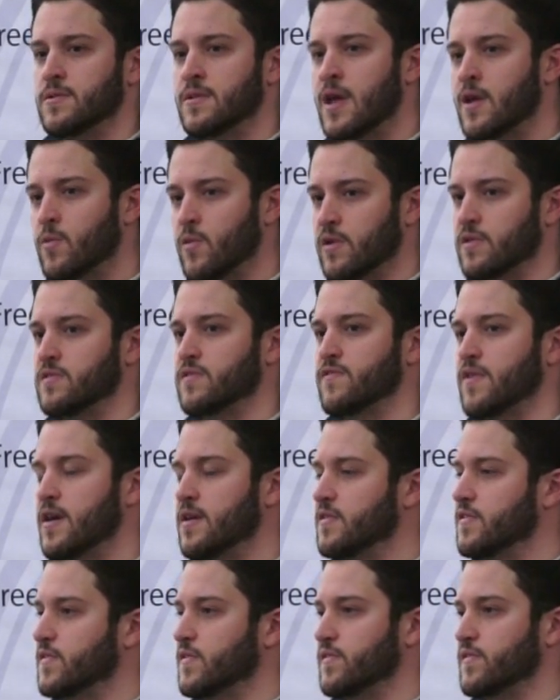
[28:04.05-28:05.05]
network
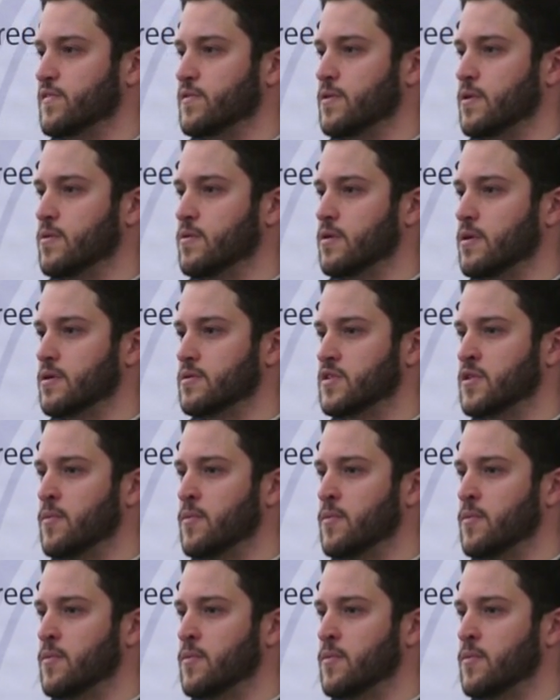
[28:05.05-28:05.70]
devices, you know,